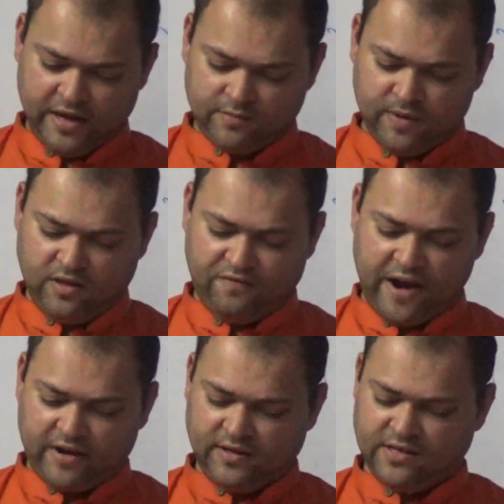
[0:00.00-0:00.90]
Explain the
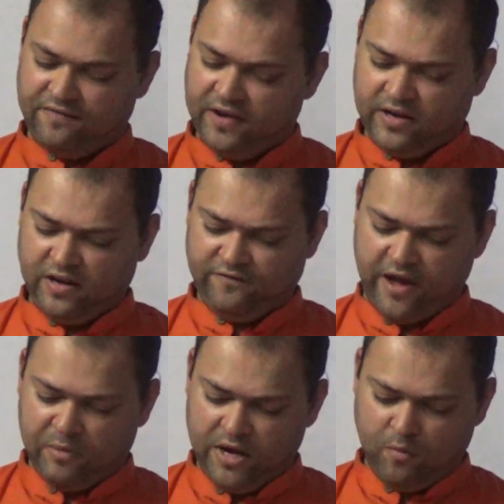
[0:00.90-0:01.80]
factors affecting
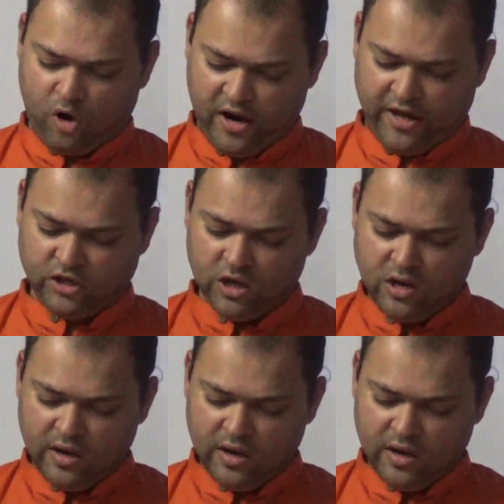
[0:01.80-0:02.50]
family bondage